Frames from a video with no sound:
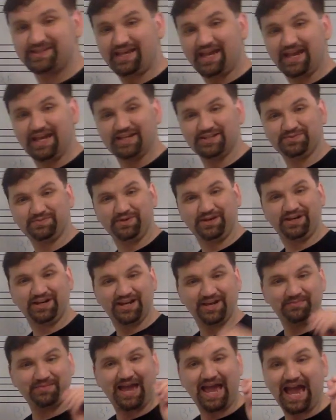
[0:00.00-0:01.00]
case, we ended
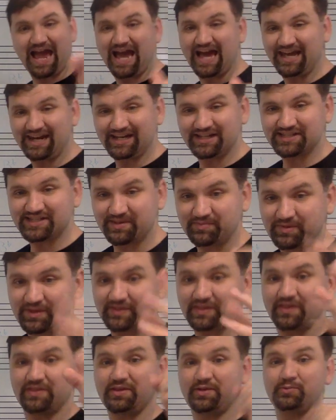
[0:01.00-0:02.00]
up adding something
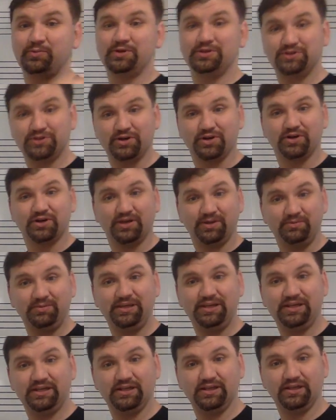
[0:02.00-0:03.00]
that then we took
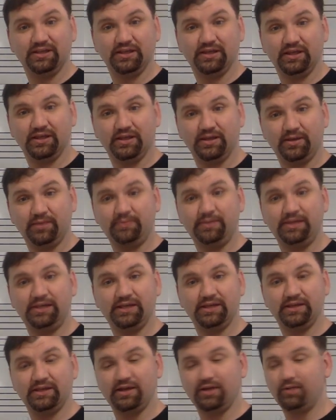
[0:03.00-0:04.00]

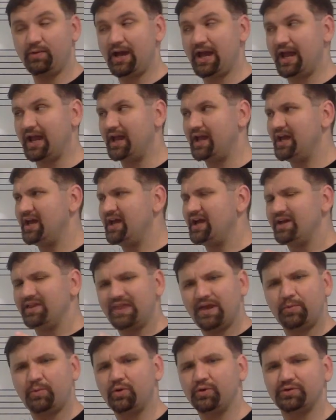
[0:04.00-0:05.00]
immediately away.
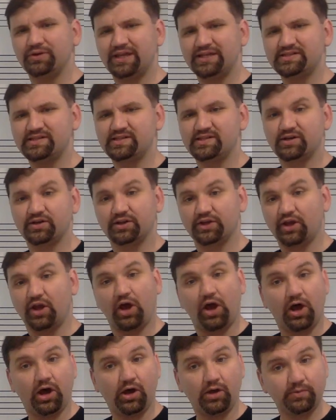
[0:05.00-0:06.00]
That won't necessarily
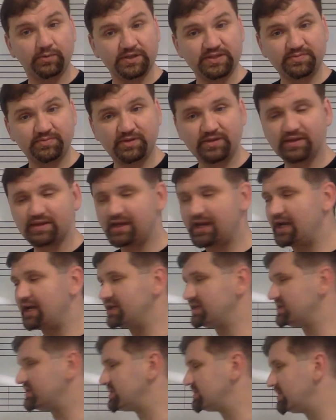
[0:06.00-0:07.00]
always be the
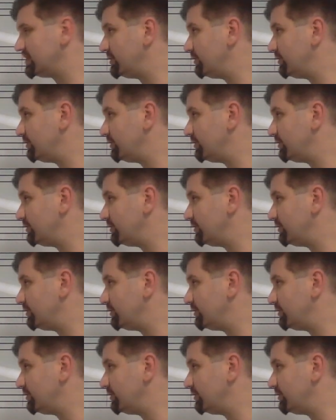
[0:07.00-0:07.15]
case,